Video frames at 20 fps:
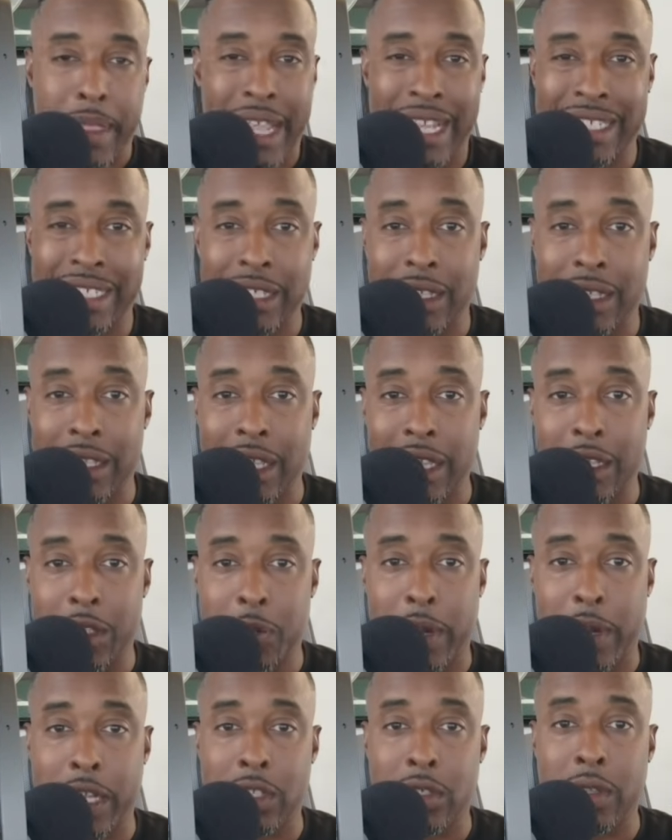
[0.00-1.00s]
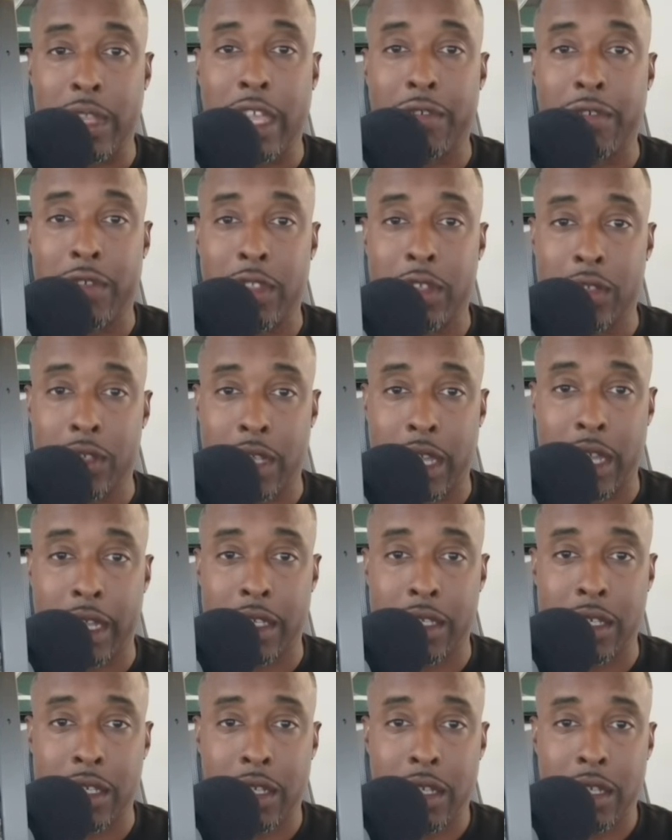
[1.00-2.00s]
I still think it's probably too late for those
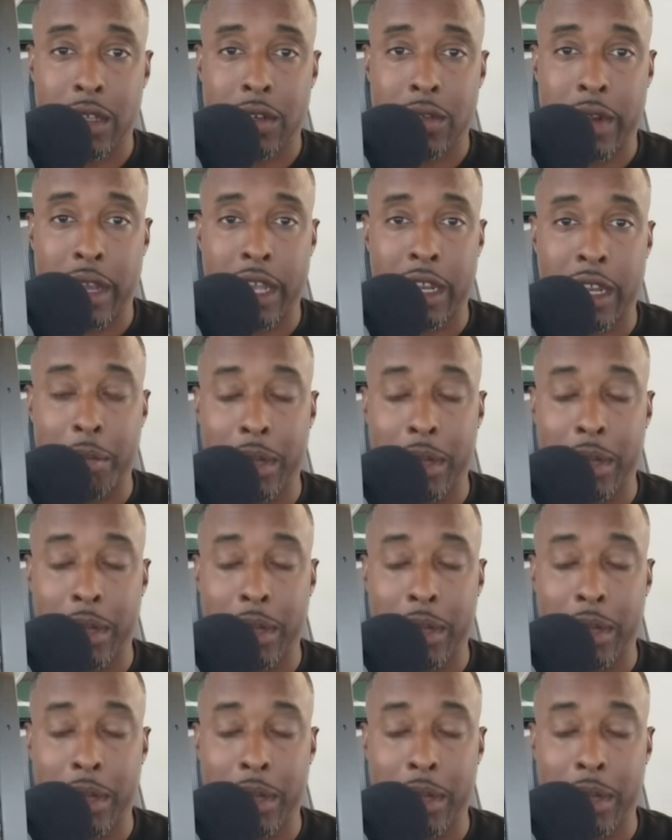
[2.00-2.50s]
guys, right?